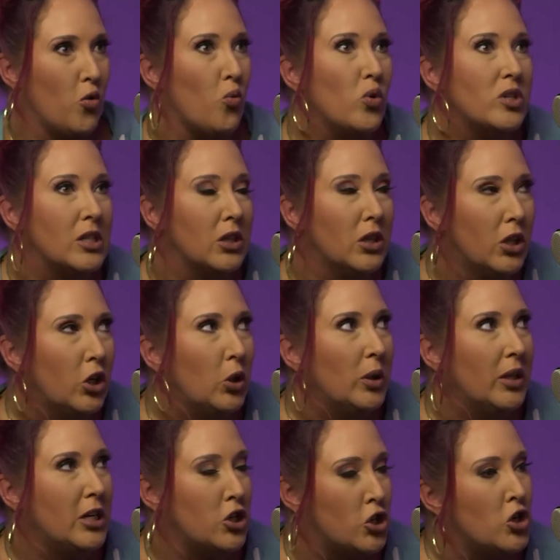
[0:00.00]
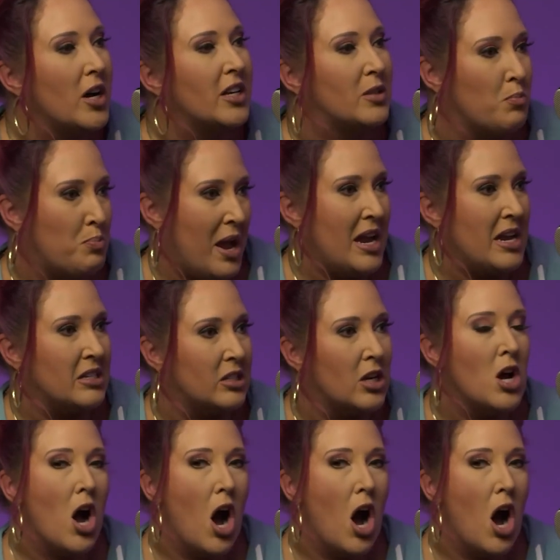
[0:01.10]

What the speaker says: was literally just based